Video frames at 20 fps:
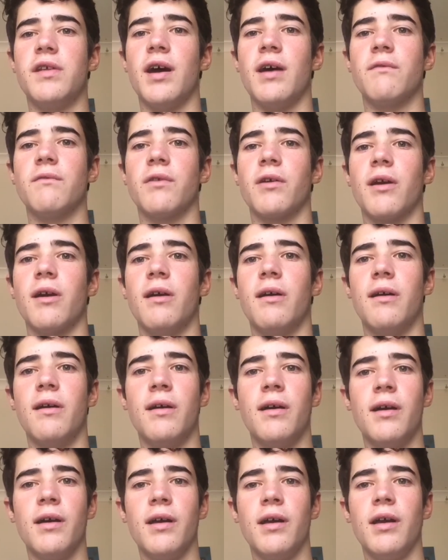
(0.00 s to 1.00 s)
Africa.
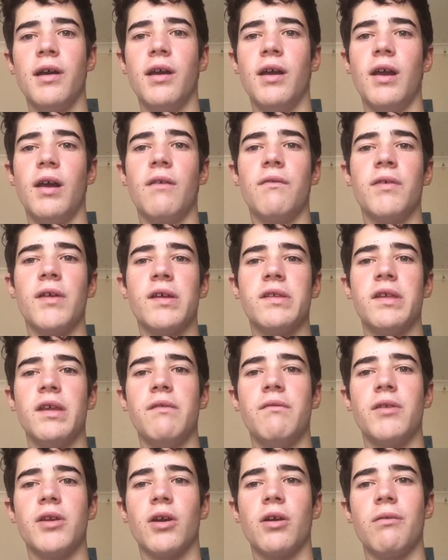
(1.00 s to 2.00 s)
If there's
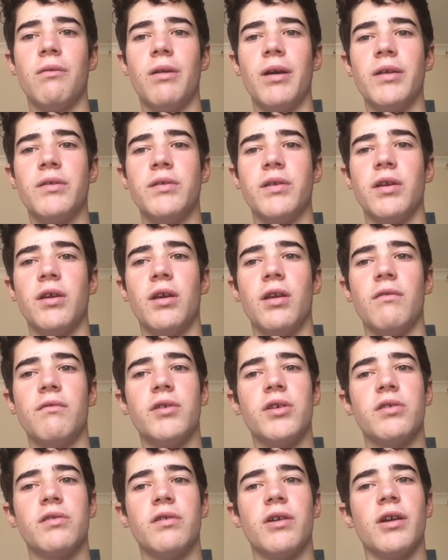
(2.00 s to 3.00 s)
even a question of
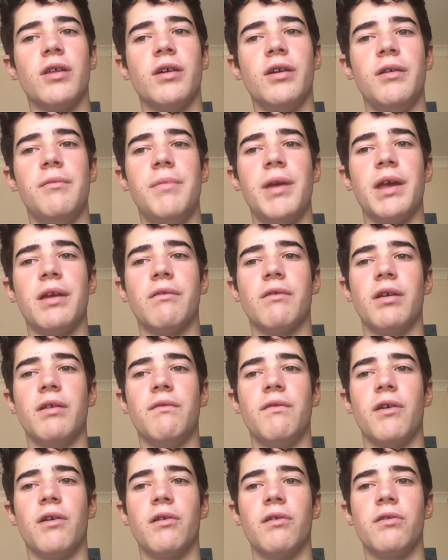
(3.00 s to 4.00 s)
Australia being
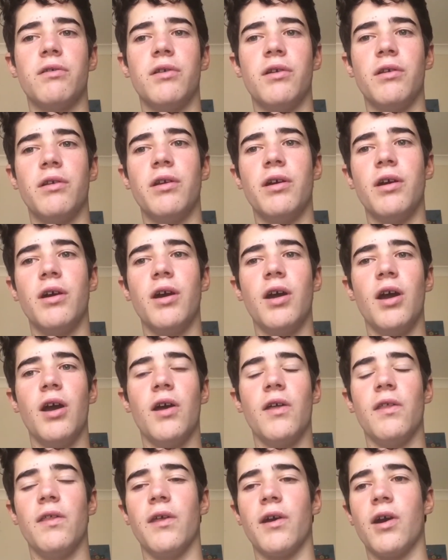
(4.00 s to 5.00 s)
reforested,
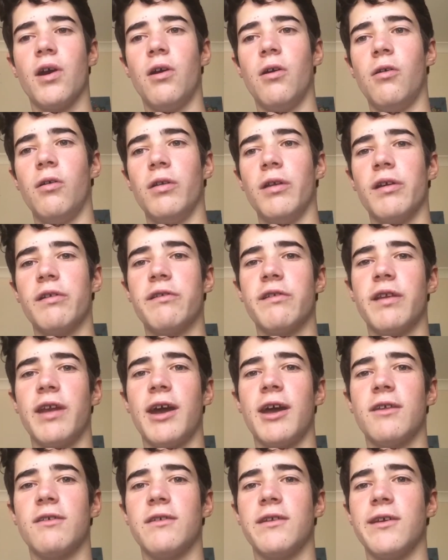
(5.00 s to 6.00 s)
the coalition
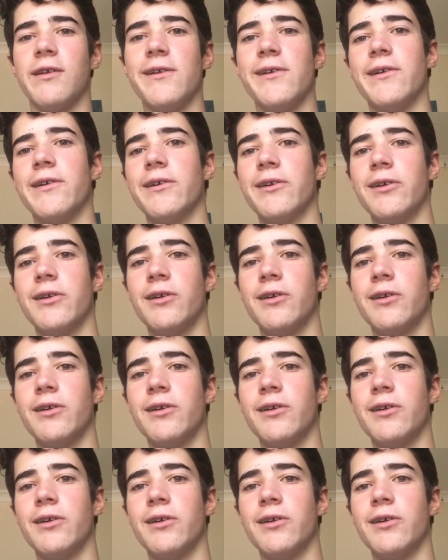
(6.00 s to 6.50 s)
has to go.